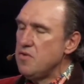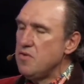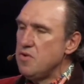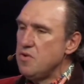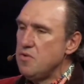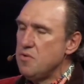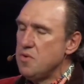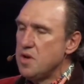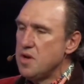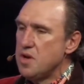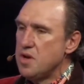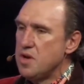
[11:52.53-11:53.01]

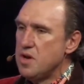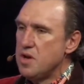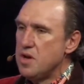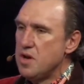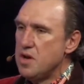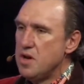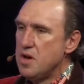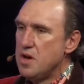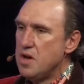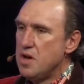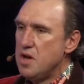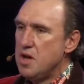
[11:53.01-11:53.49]
do it.
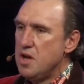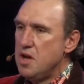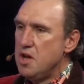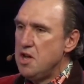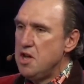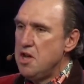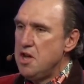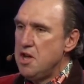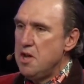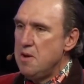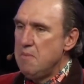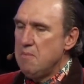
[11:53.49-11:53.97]

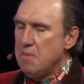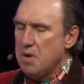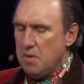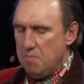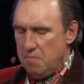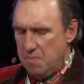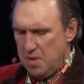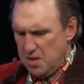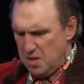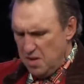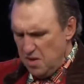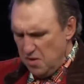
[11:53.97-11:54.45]
But,
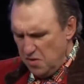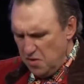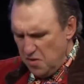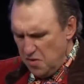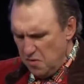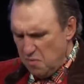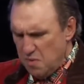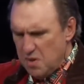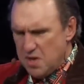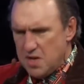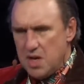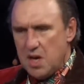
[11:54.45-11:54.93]
but this
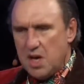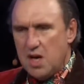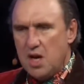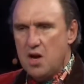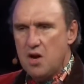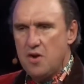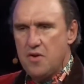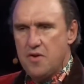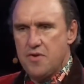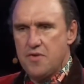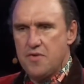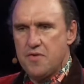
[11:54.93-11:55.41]
is
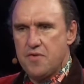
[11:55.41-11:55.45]
ridiculous.